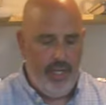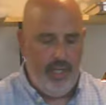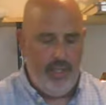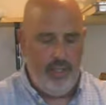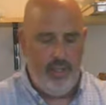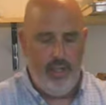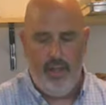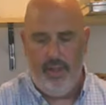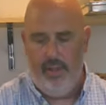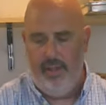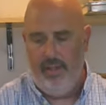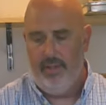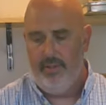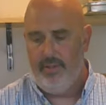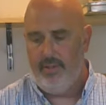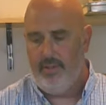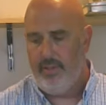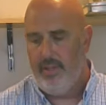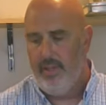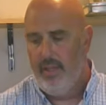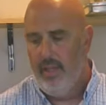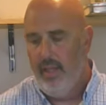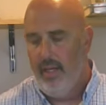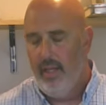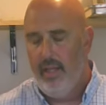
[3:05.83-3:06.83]
into
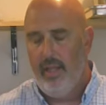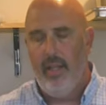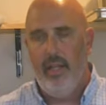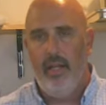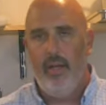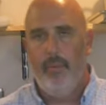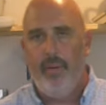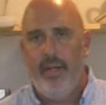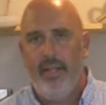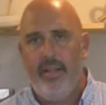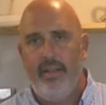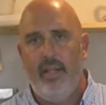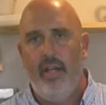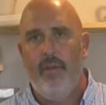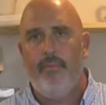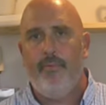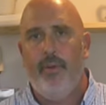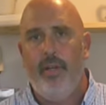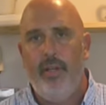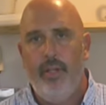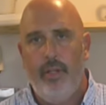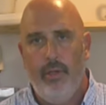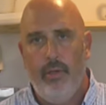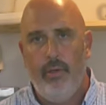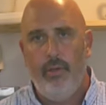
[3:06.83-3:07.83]
this. A little bit different.